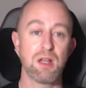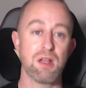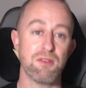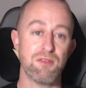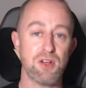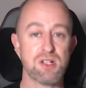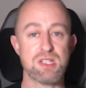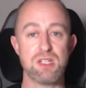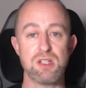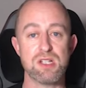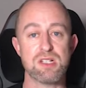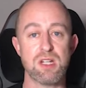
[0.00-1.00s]
The first thing
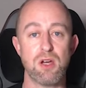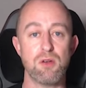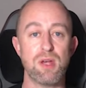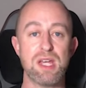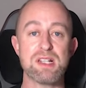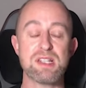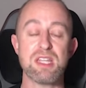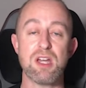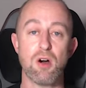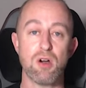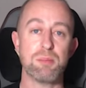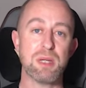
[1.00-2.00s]
you need to know is the
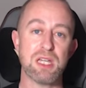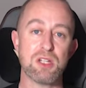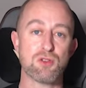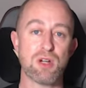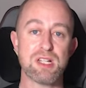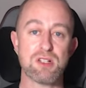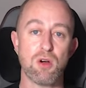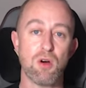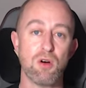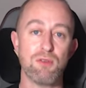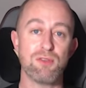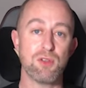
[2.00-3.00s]
IP address
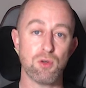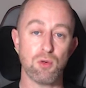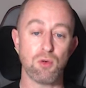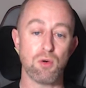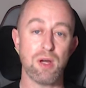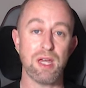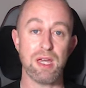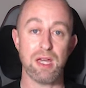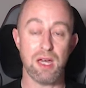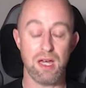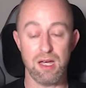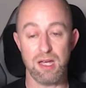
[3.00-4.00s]
of your
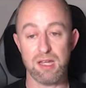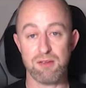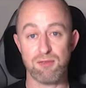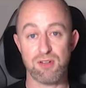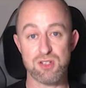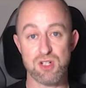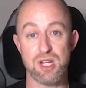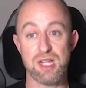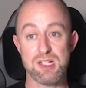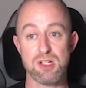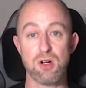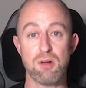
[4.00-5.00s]
Hikvision
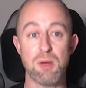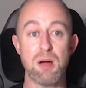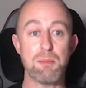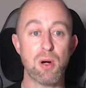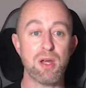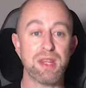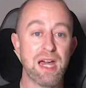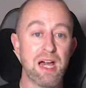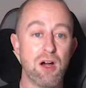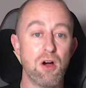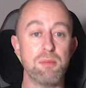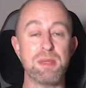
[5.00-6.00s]
intercom. And by
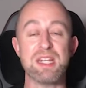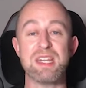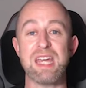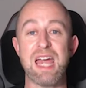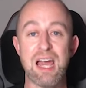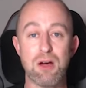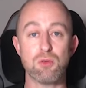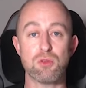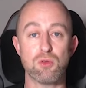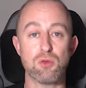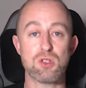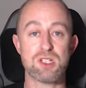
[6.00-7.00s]
that, I mean the
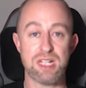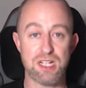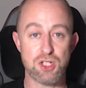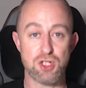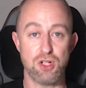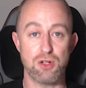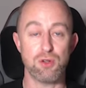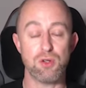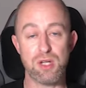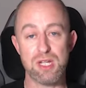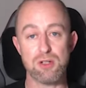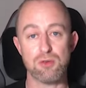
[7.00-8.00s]
outdoor station, not your
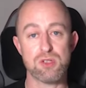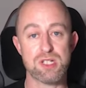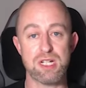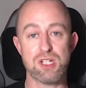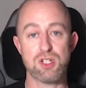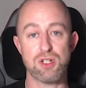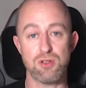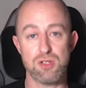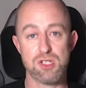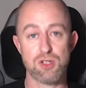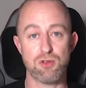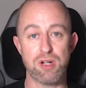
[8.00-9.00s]
indoor station, not the
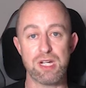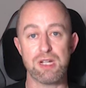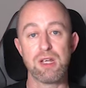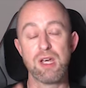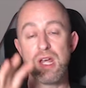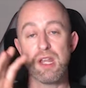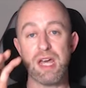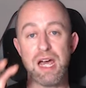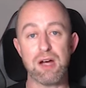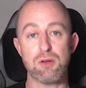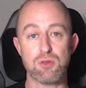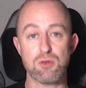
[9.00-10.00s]
screen, the
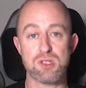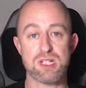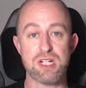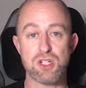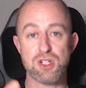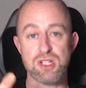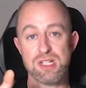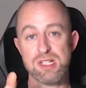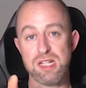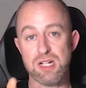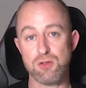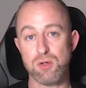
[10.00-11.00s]
outdoor station. So this is
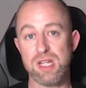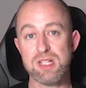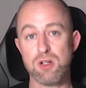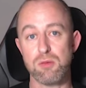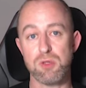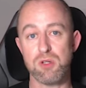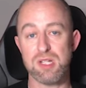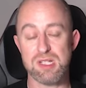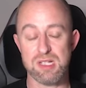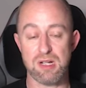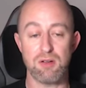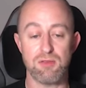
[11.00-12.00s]
the actual intercom unit
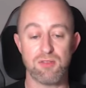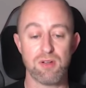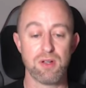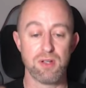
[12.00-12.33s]
itself.